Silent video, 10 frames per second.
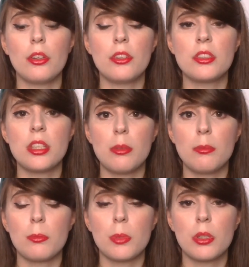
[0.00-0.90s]
did
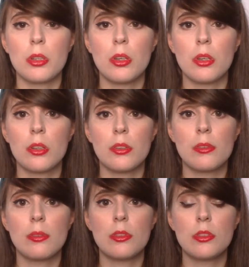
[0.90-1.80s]
seem
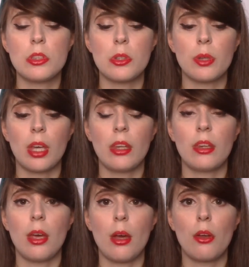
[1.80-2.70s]
to get in
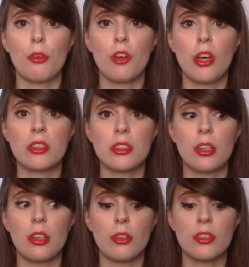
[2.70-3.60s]
there a lot faster than
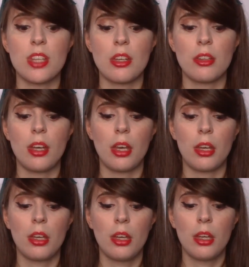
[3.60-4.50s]
I did on Saturday.
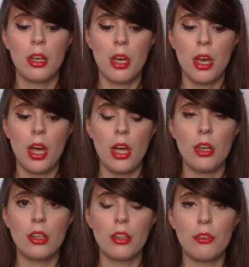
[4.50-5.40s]

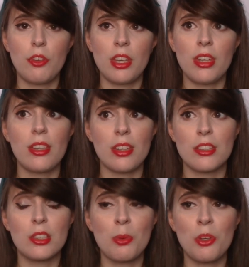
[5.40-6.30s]
And the thing
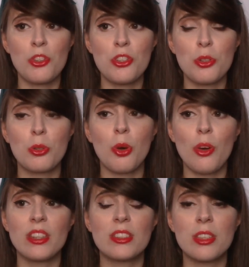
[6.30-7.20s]
is, once you got
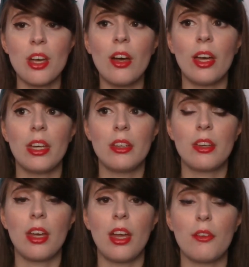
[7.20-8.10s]
inside
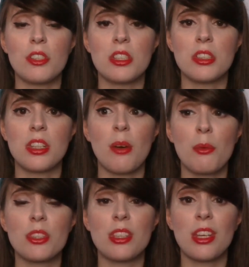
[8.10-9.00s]
LFCC, that
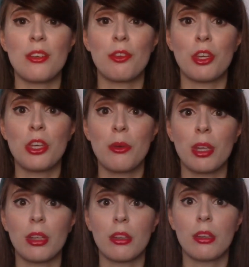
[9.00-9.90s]
wasn't the end of the
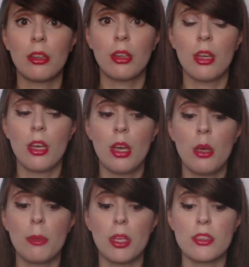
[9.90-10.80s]
queuing.
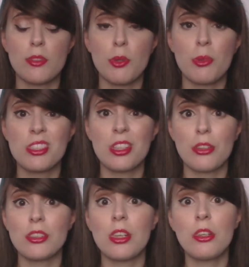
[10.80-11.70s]
Because if you wanted to go
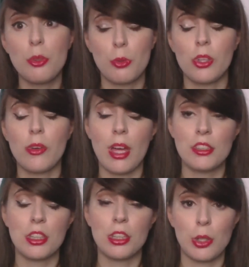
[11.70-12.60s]
to the loo, you had
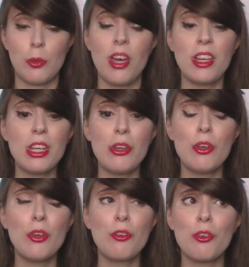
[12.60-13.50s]
to queue. I
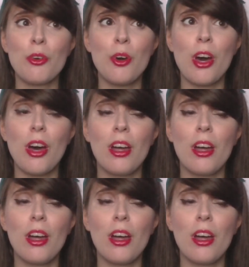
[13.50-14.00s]
queued for